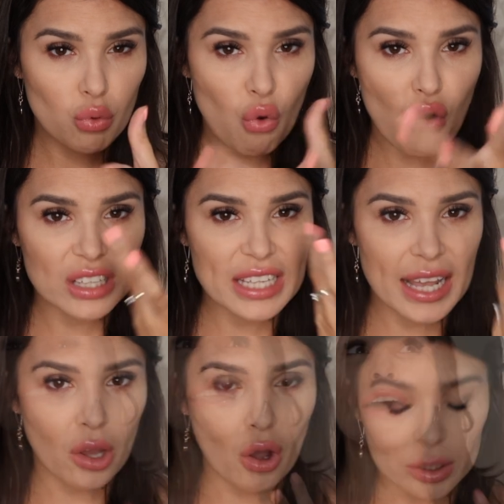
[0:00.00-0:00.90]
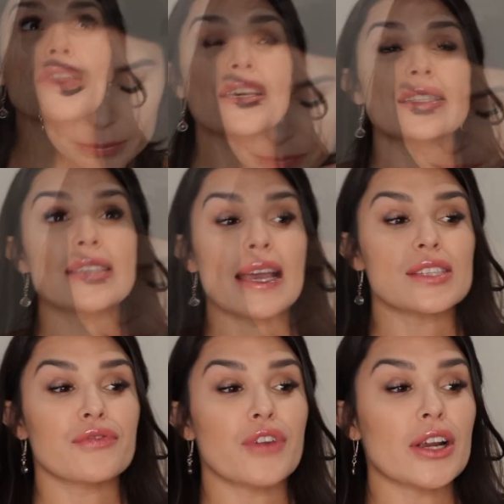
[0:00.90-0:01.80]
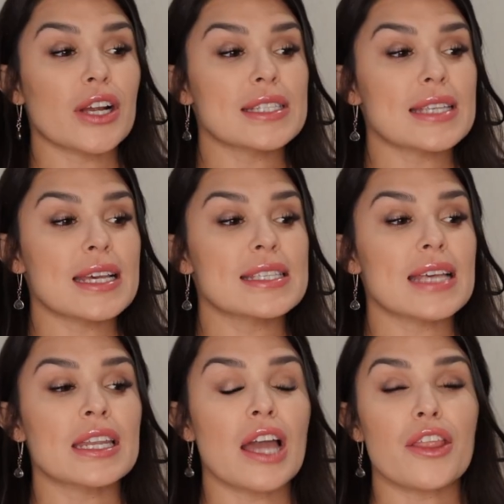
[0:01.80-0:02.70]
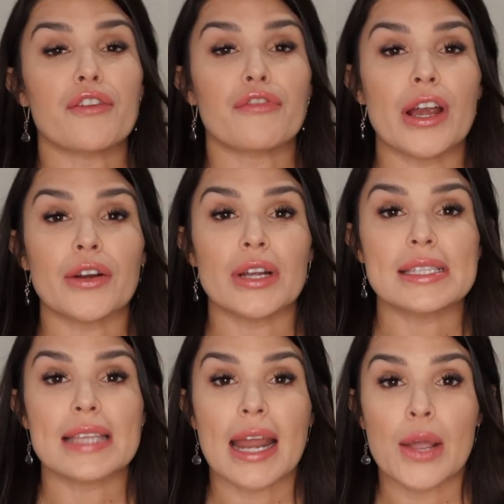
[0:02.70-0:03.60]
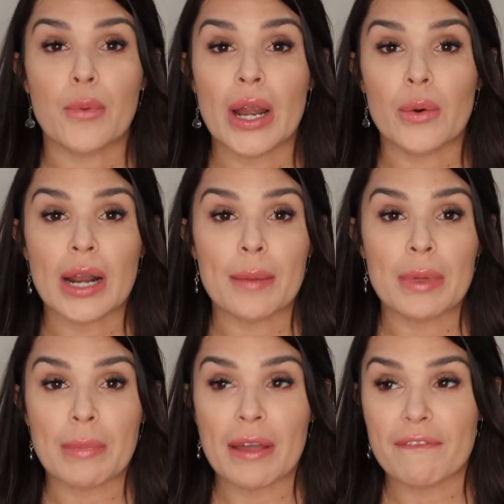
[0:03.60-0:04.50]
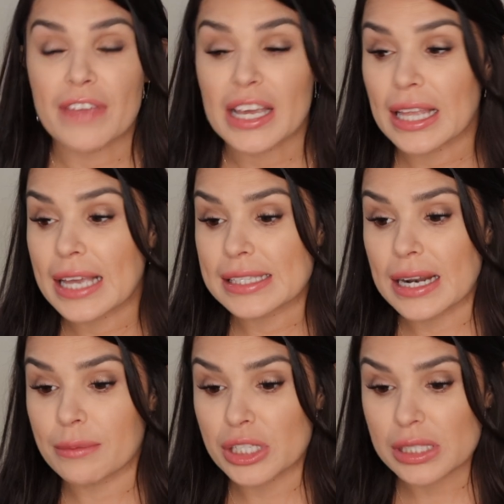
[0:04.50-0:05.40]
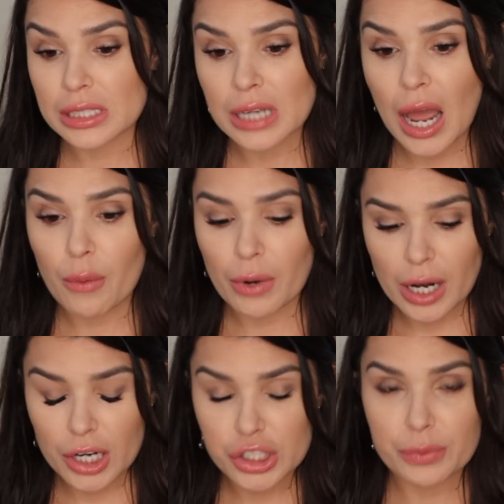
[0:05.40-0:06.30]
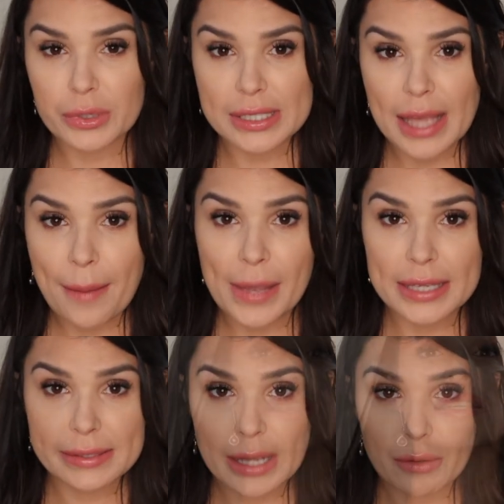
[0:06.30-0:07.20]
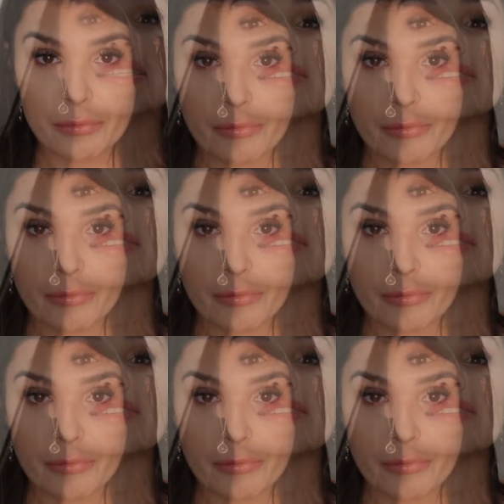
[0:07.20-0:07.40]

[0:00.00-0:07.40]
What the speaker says: All day long. Now, this next fragrance is another fragrance that I wear when I'm in my feelings and I'm just not 100% myself.